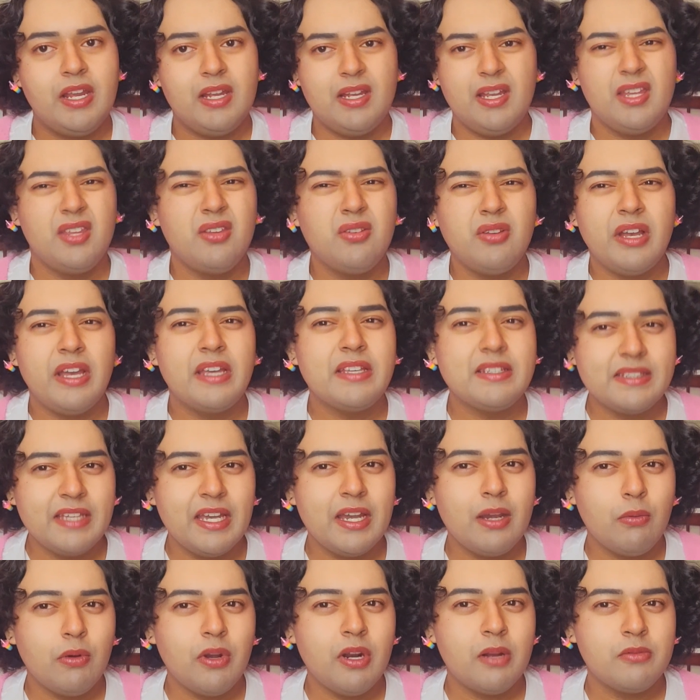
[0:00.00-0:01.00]
Like, you guys
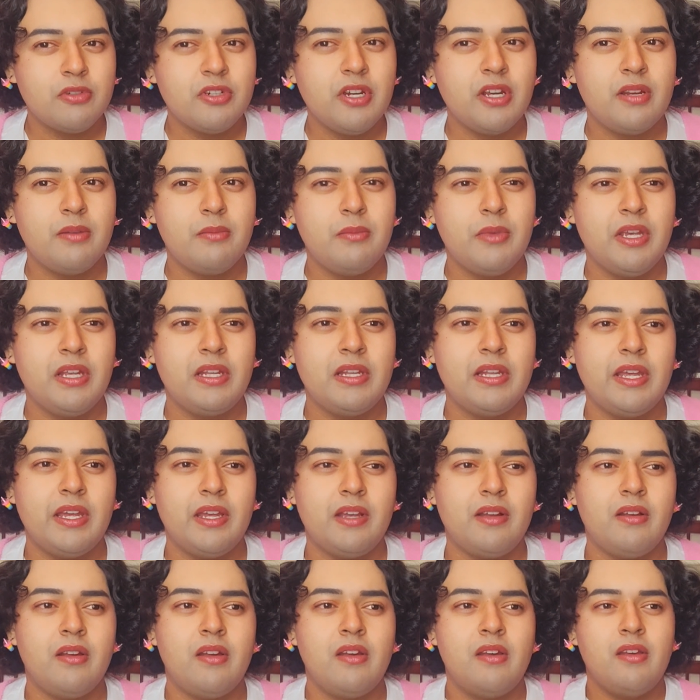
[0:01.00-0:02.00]
get what I'm trying to mean.
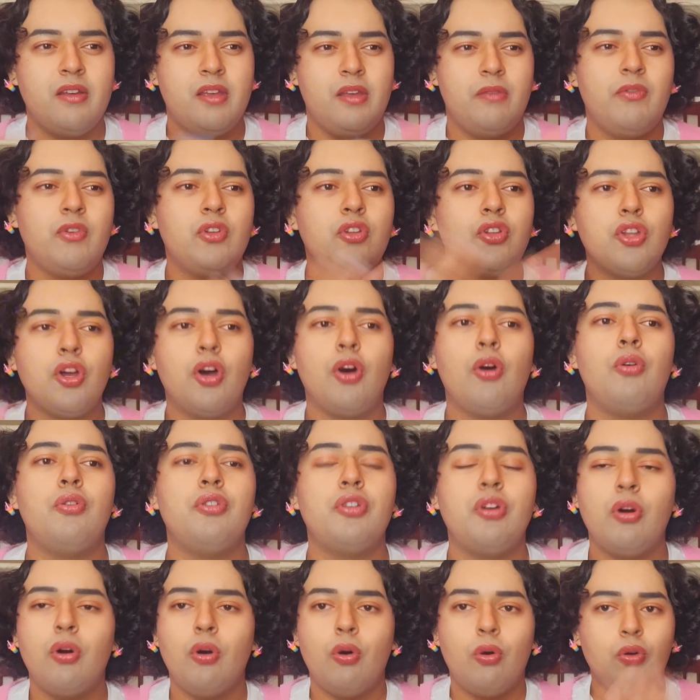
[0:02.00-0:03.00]
Like, if you know the
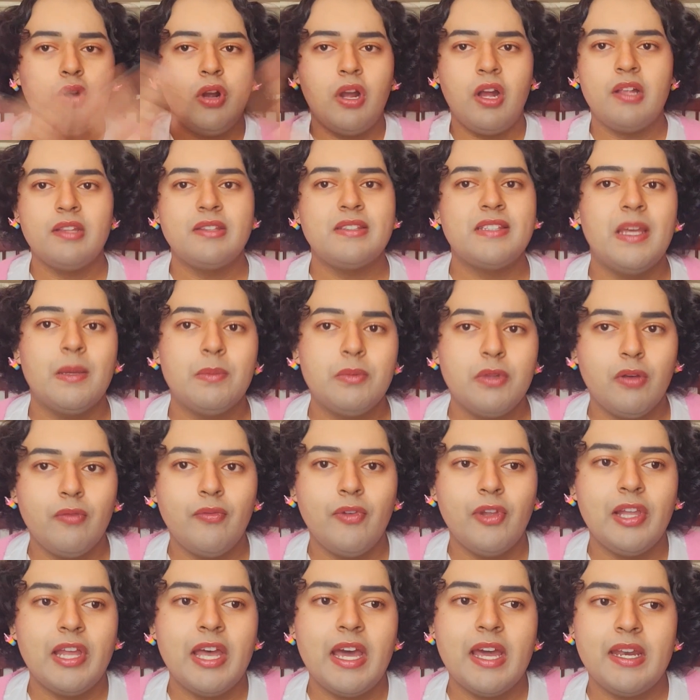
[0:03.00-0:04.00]
whole concept of
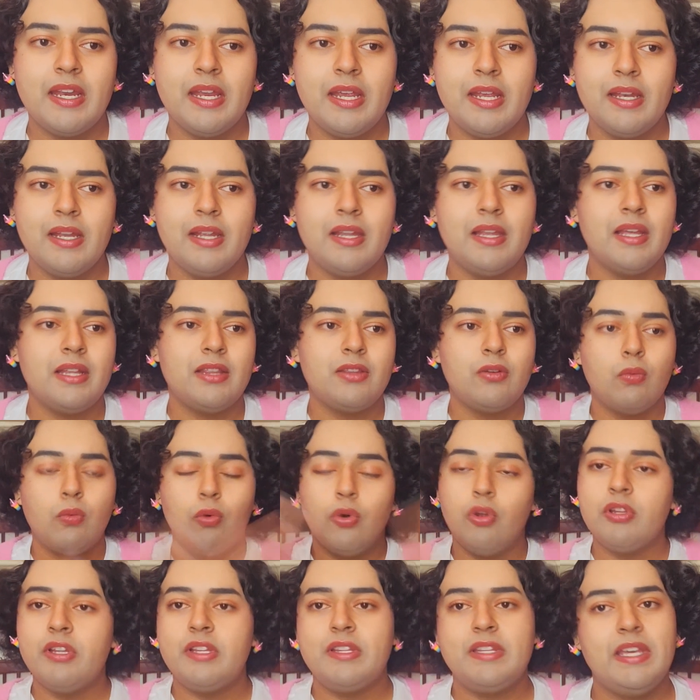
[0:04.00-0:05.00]
Aladdin and, like, the
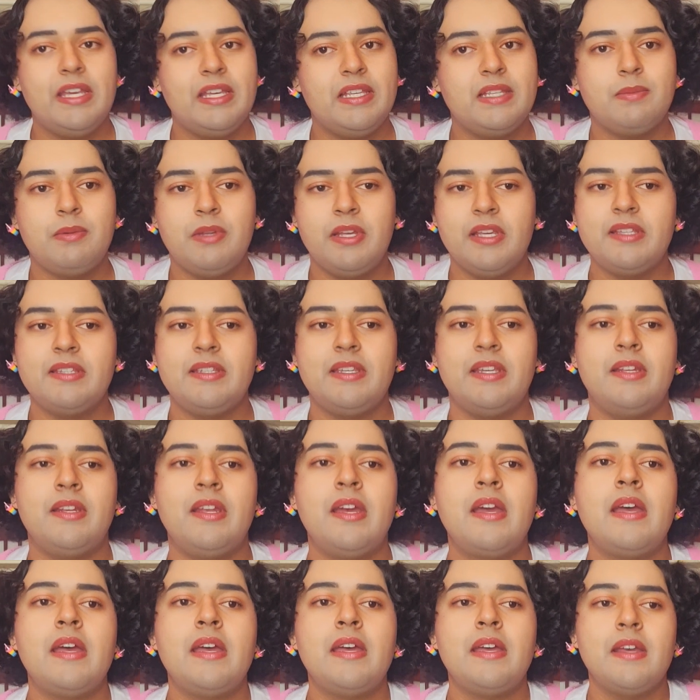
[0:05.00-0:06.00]
world it takes place in,
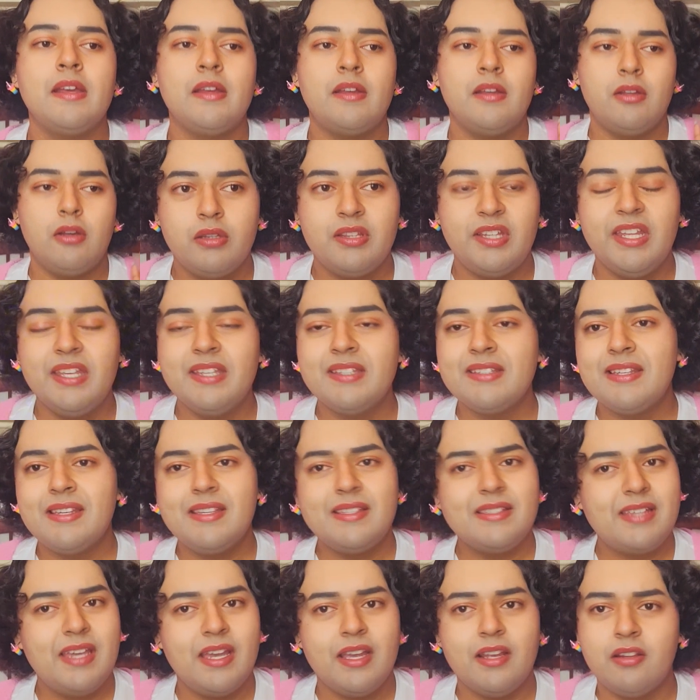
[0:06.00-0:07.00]
things
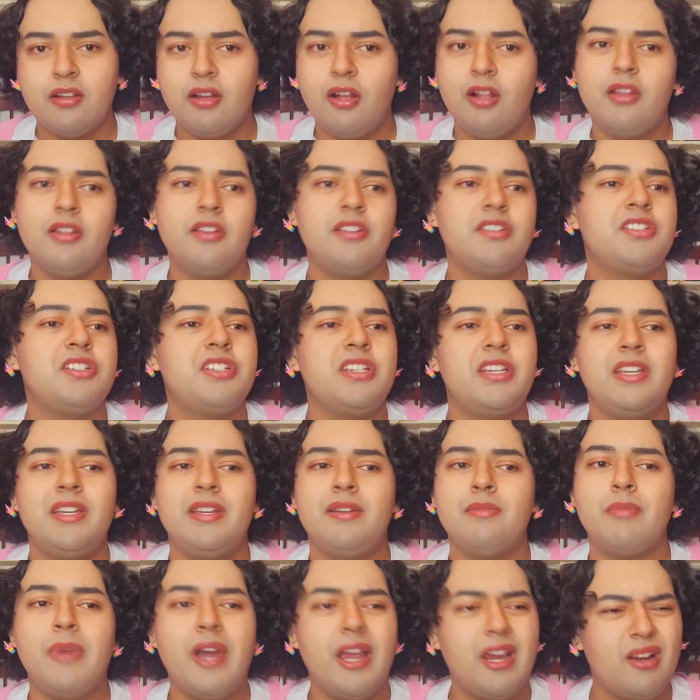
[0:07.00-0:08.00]
like technology,
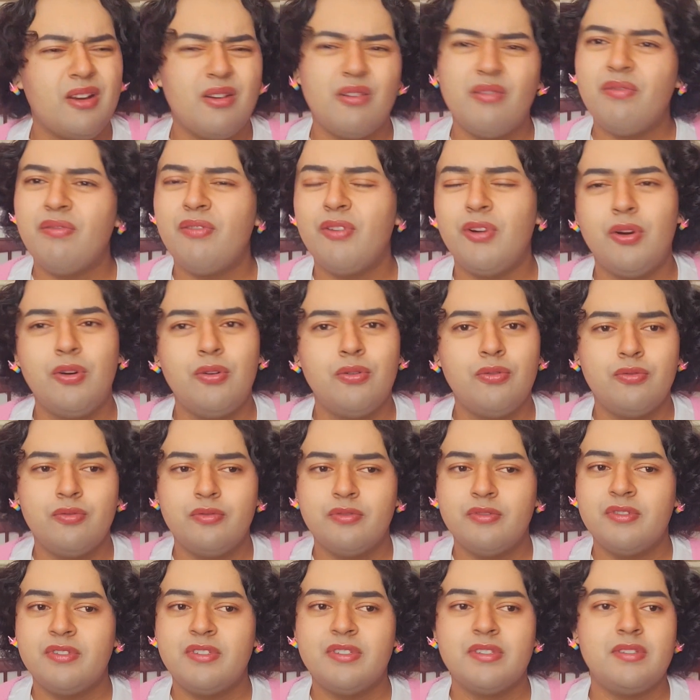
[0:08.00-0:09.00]

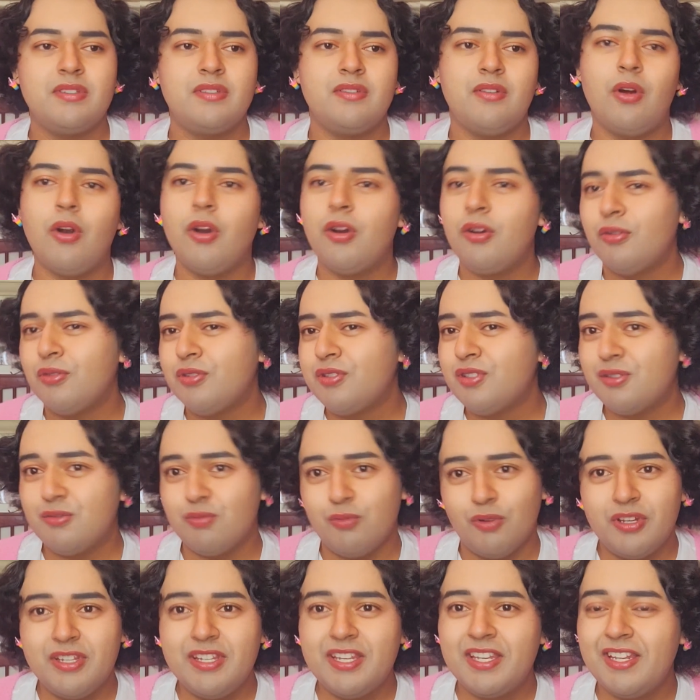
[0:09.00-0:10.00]
microphones, Arnold
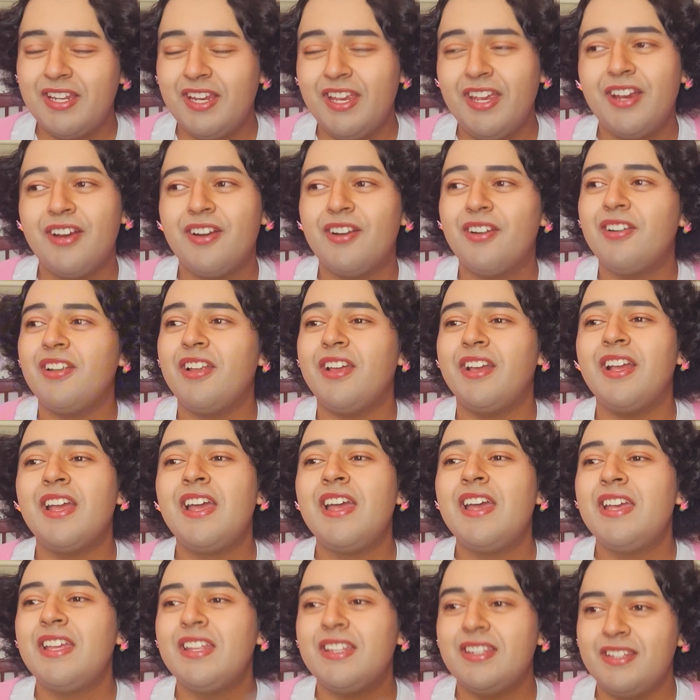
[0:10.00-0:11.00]
Schwarzenegger, like,
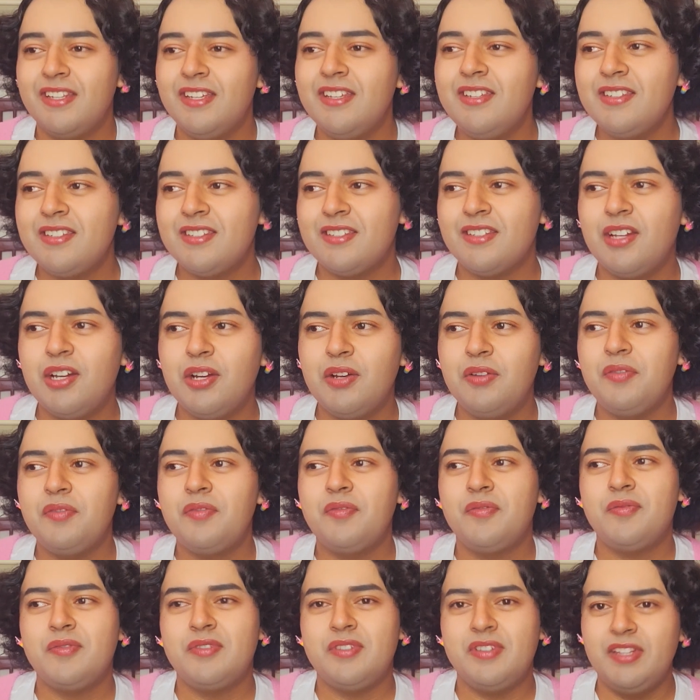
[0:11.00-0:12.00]
this stuff
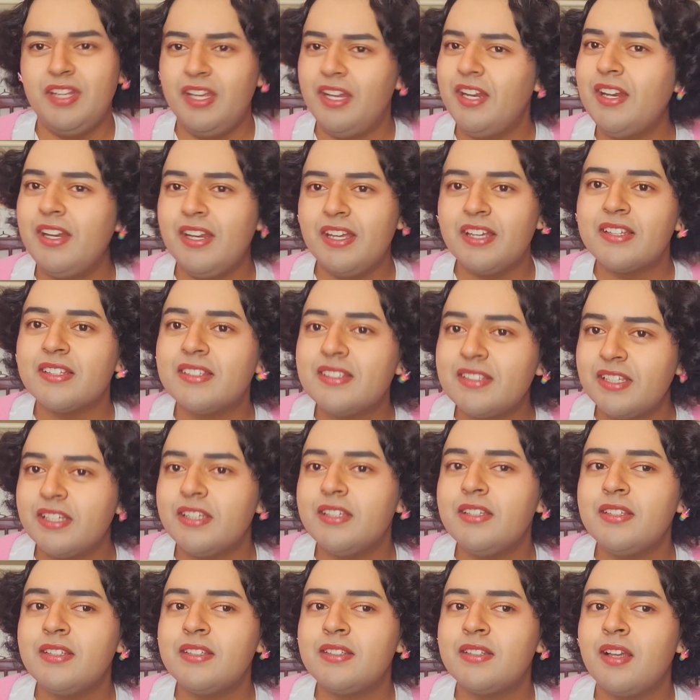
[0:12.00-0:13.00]
didn't
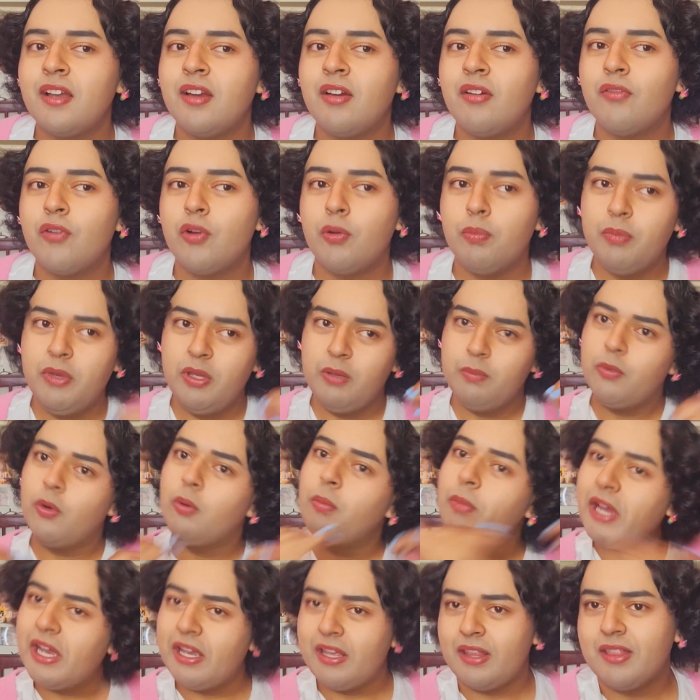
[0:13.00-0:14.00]
exist for people
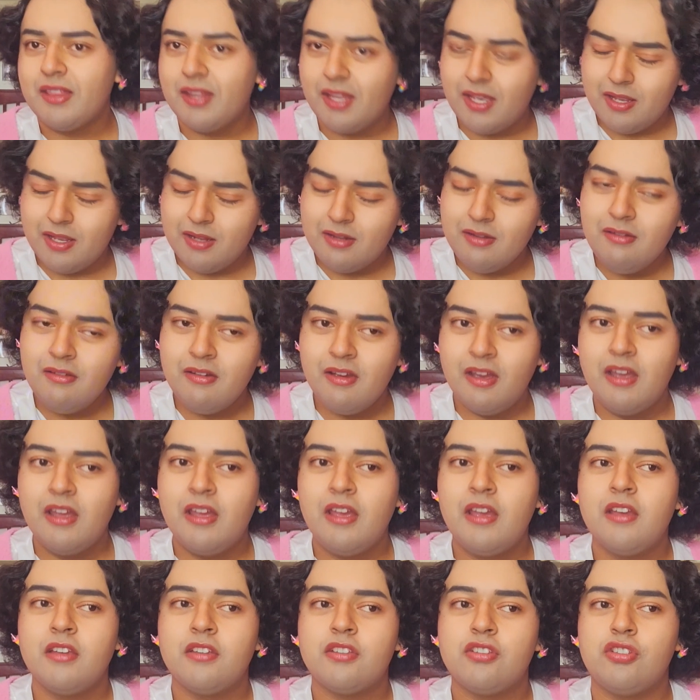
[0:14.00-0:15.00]
back then.
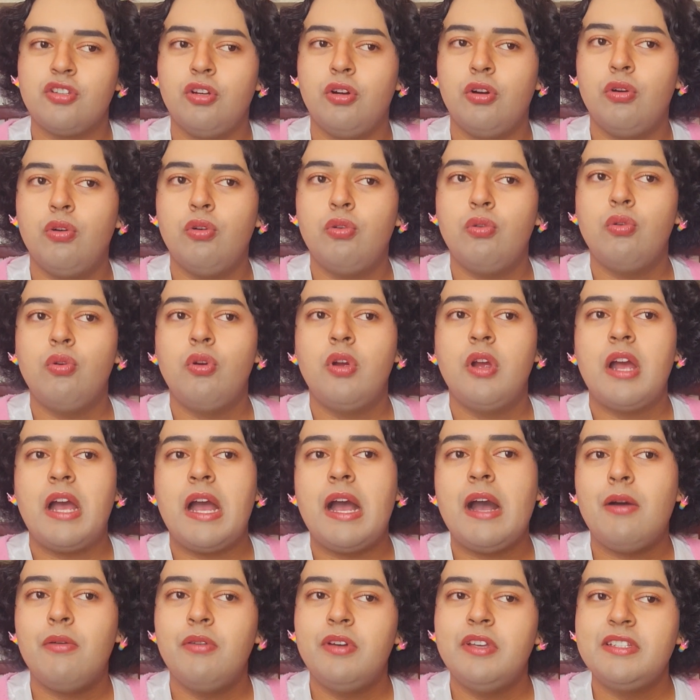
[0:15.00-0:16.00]
So,
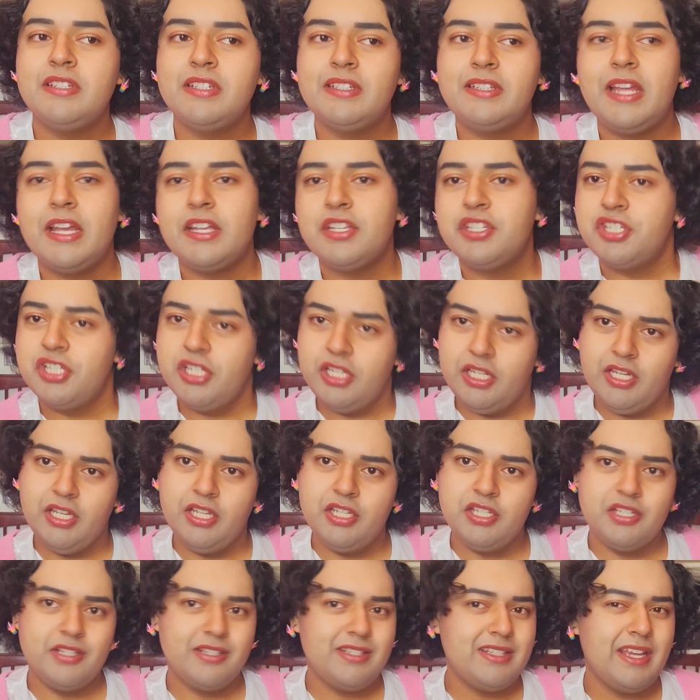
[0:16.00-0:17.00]
how is it that Genie
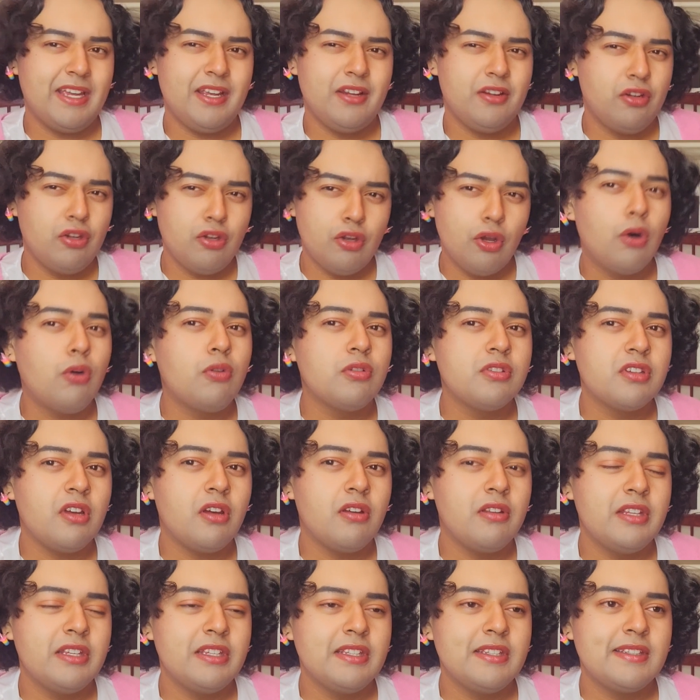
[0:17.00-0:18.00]
just, like, knows
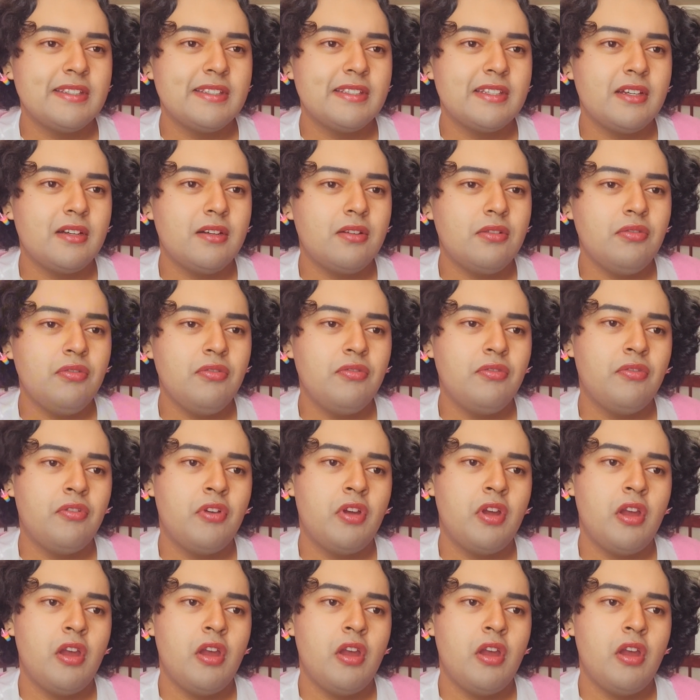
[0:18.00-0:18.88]
all this stuff?